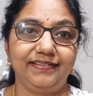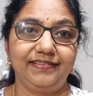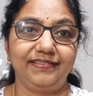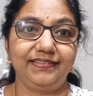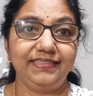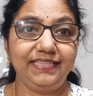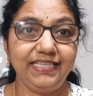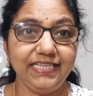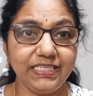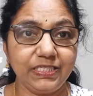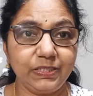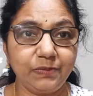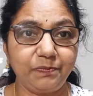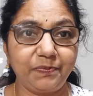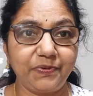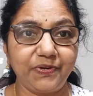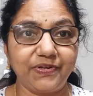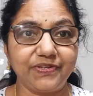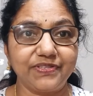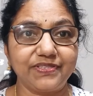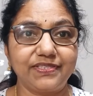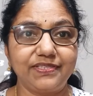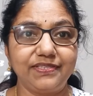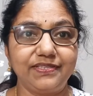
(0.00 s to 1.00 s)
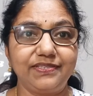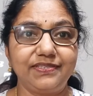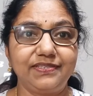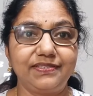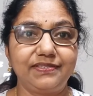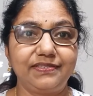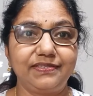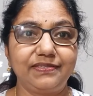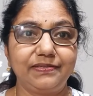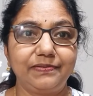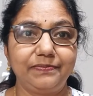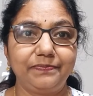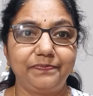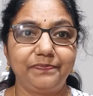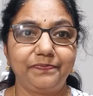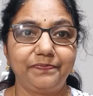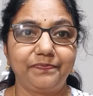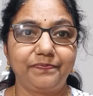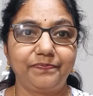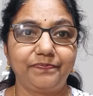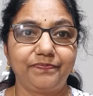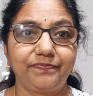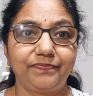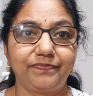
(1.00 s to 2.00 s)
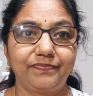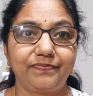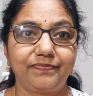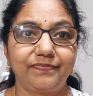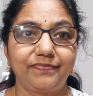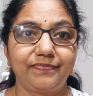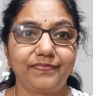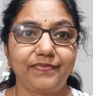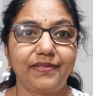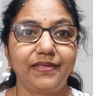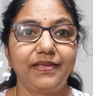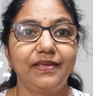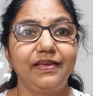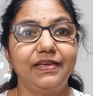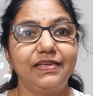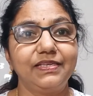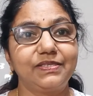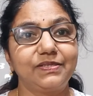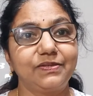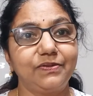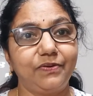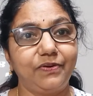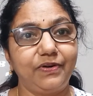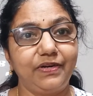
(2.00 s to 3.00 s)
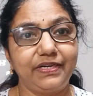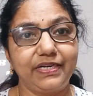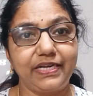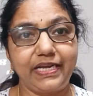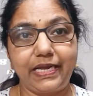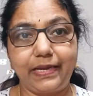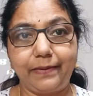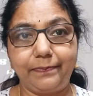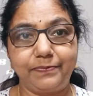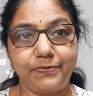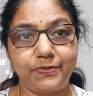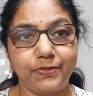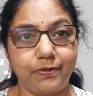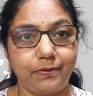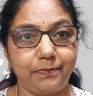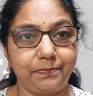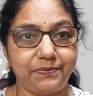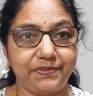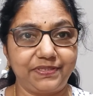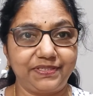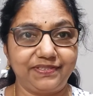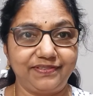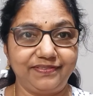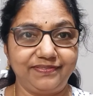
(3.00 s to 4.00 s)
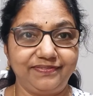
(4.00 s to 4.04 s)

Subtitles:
This process is called absorption.